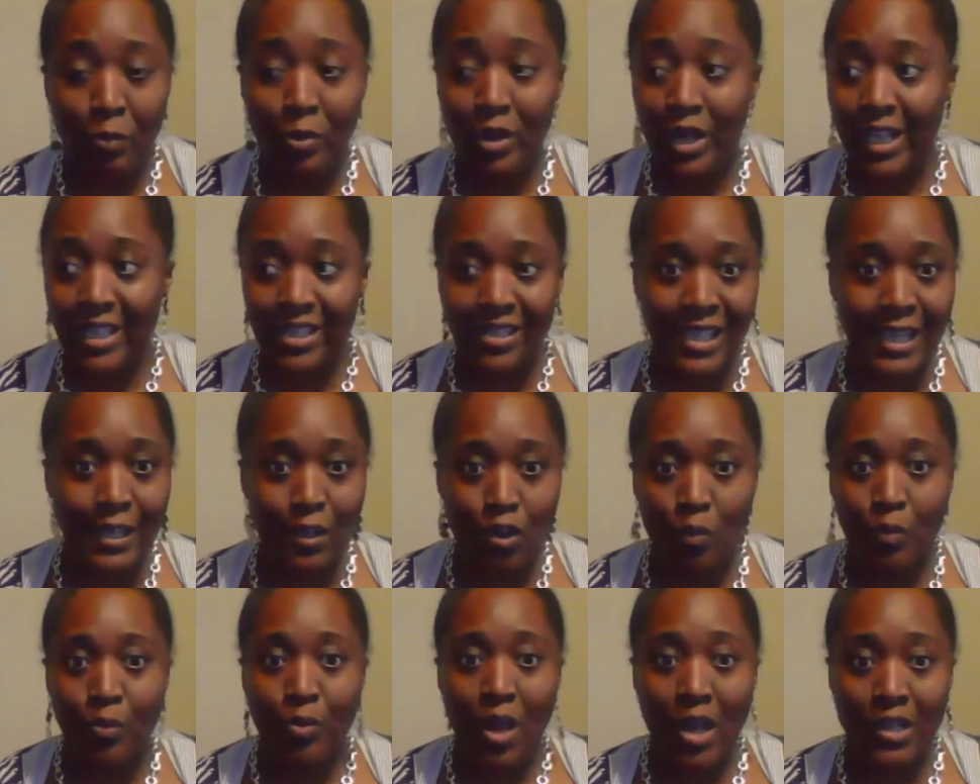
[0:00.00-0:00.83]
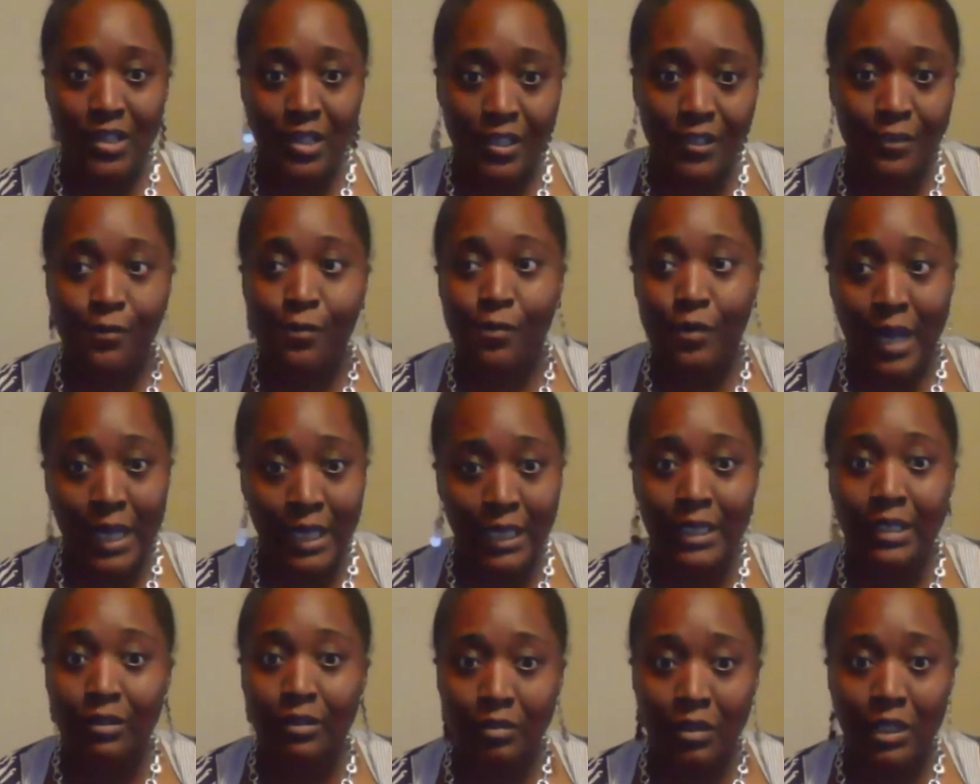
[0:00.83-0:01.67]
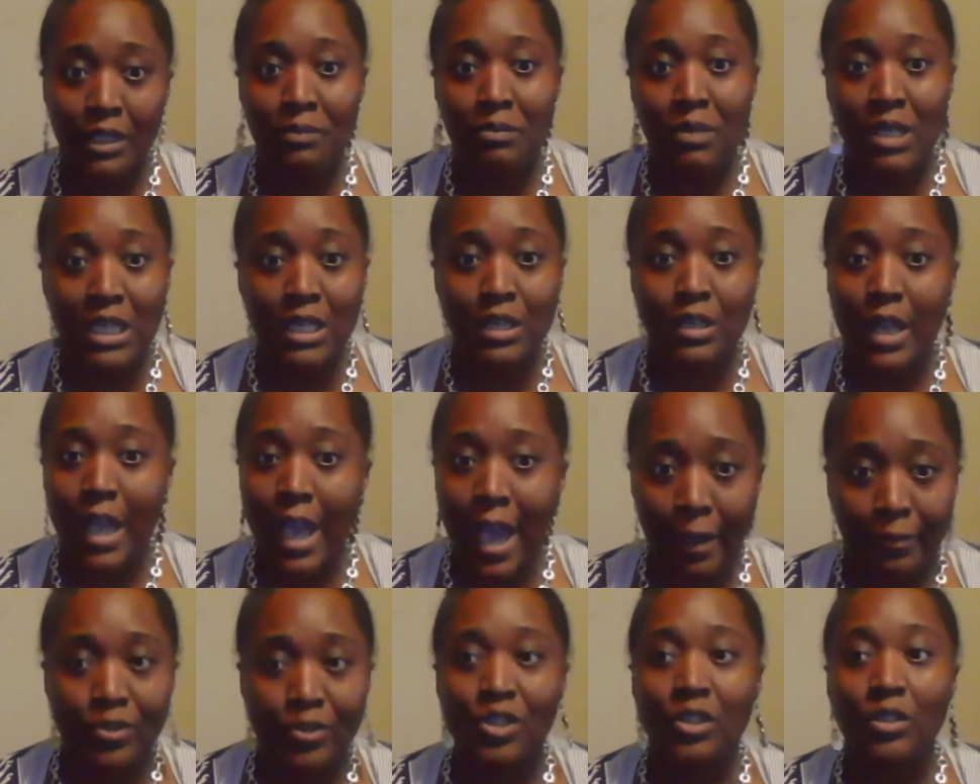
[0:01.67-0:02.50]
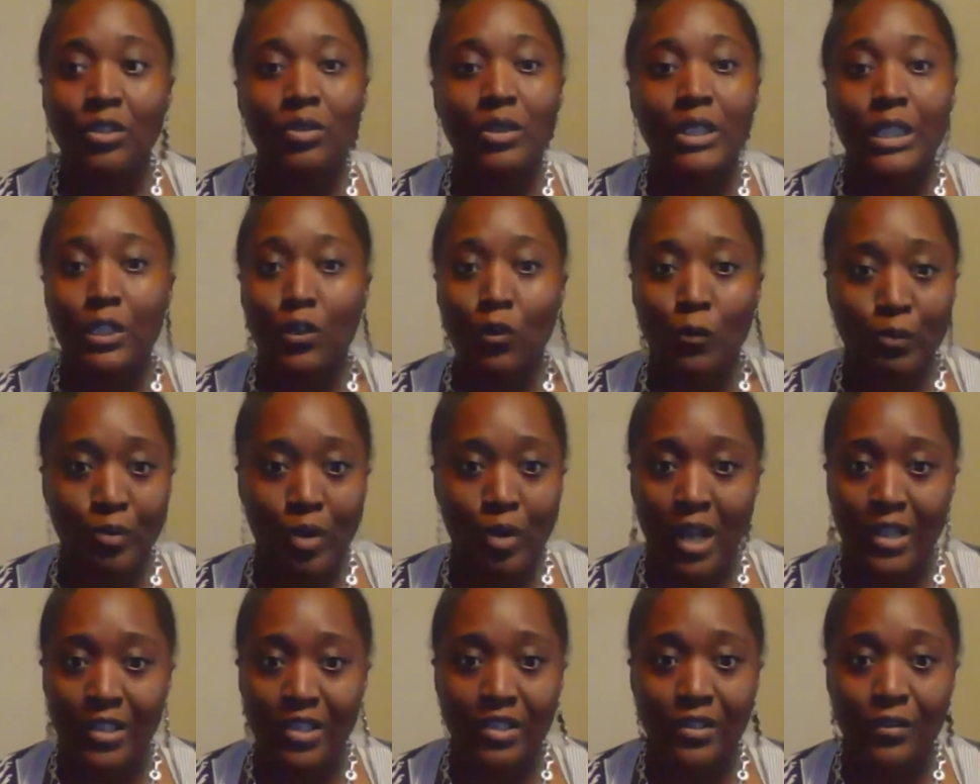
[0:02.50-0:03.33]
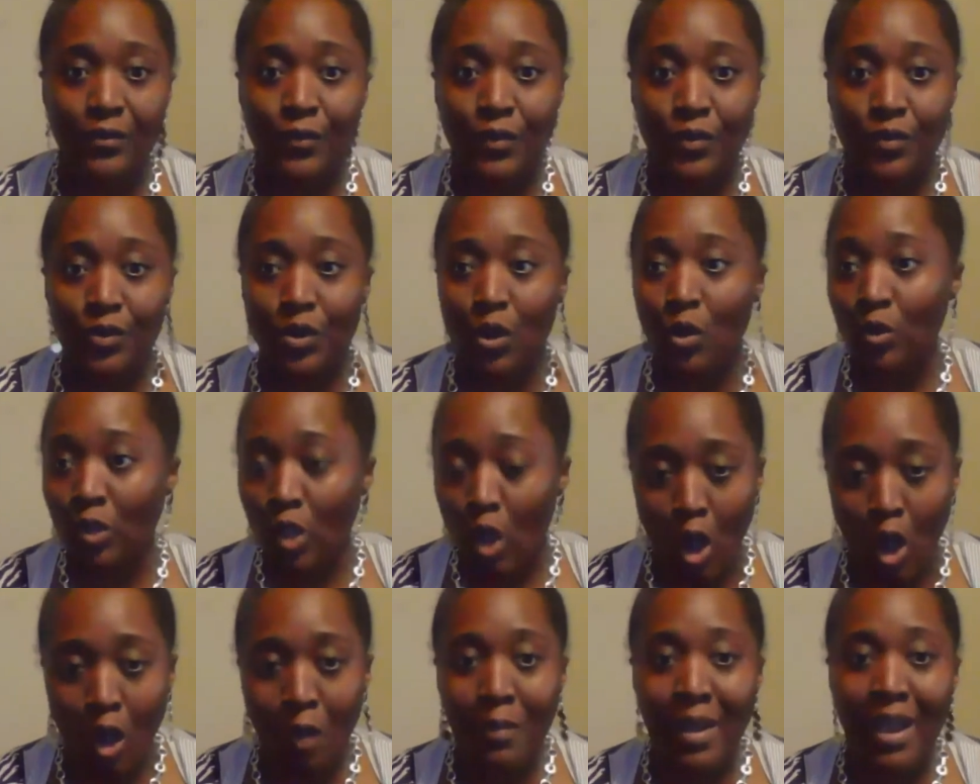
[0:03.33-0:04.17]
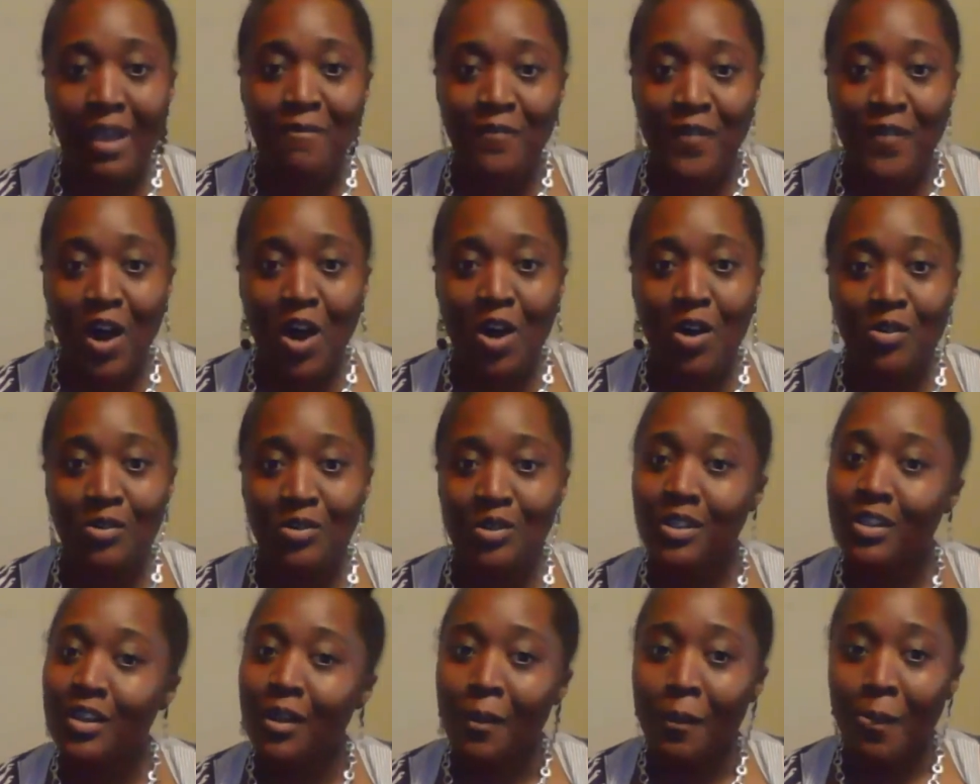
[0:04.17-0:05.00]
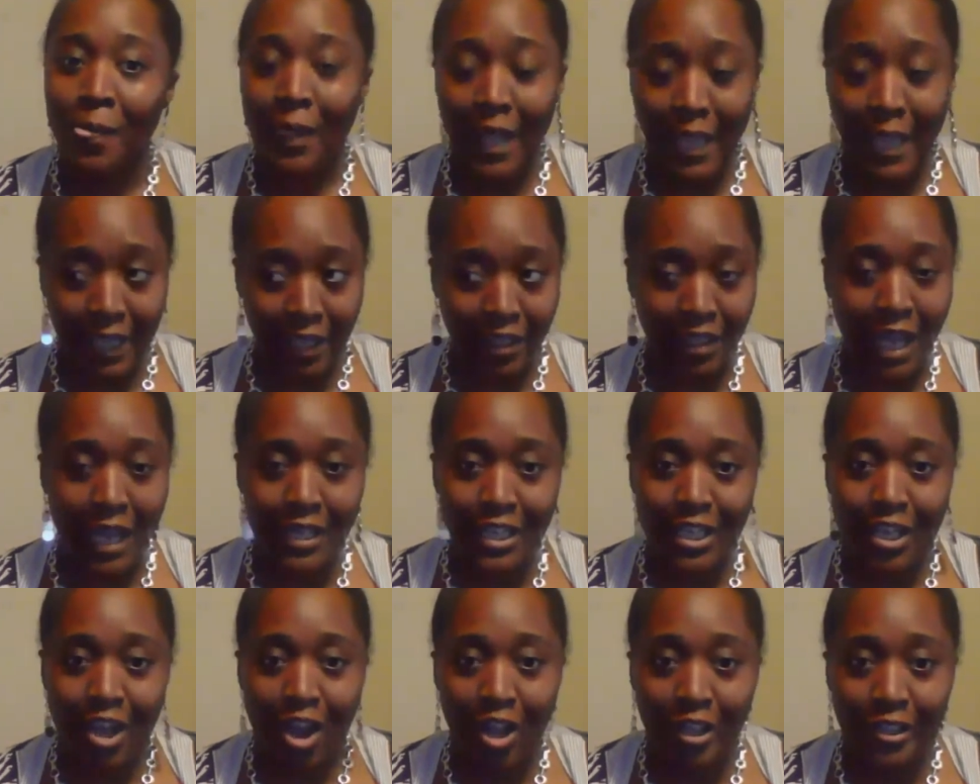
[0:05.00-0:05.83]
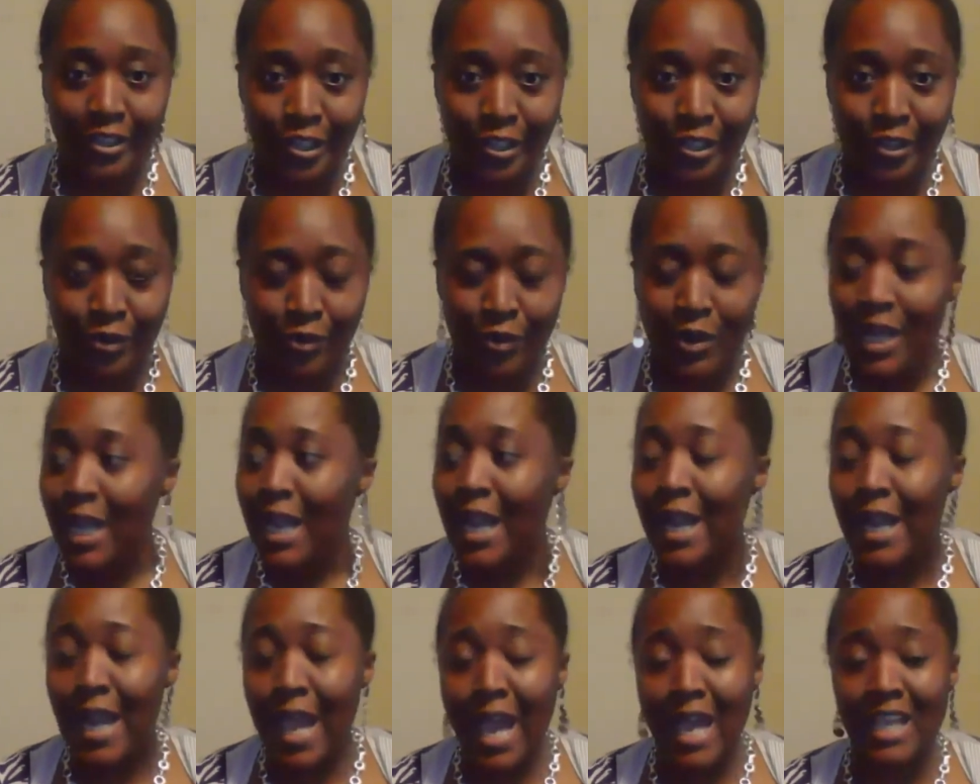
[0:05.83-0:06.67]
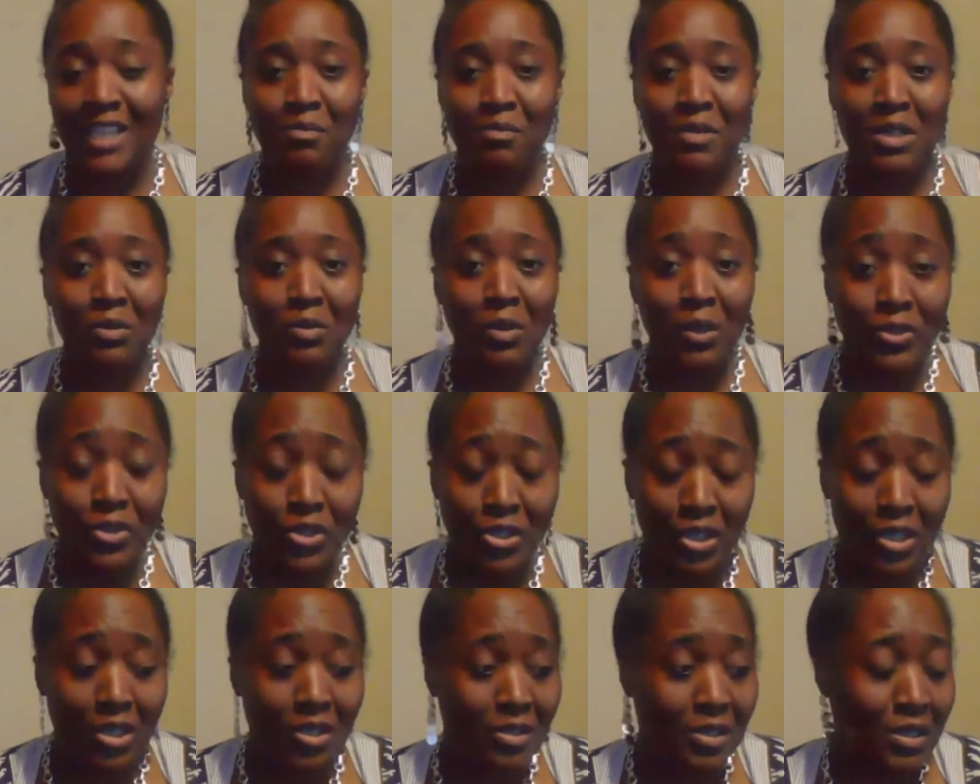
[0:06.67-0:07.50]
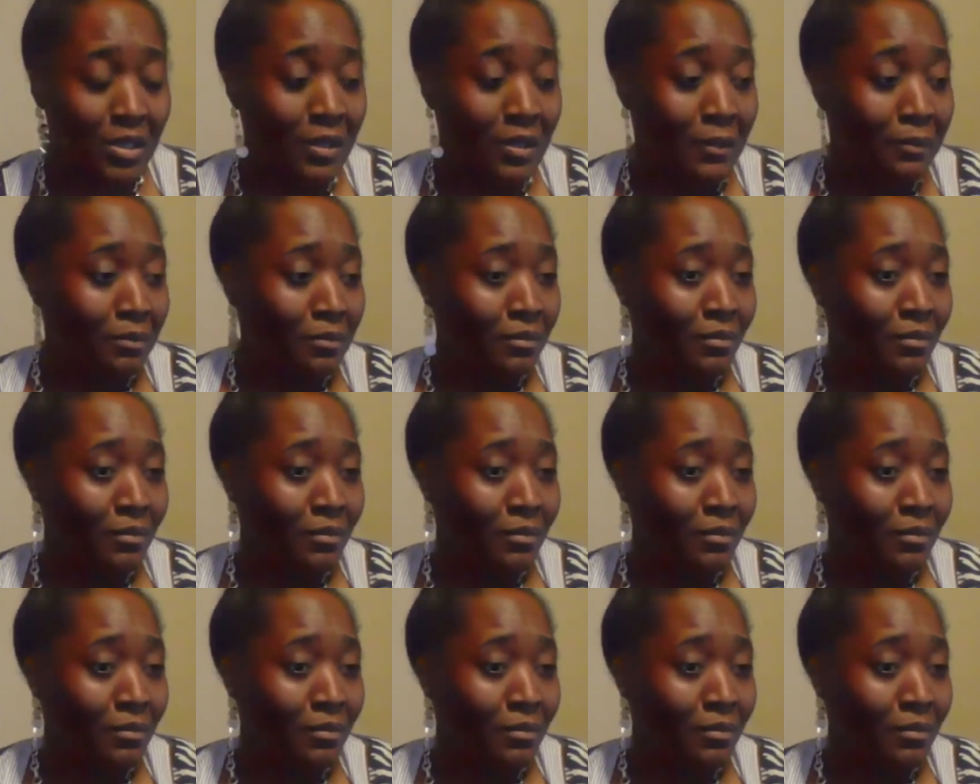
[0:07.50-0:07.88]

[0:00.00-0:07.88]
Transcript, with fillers: And when I say no processed food, I literally mean absolutely no processed food. Don't call my phone like a lot of y'all do and ask me, well, sis,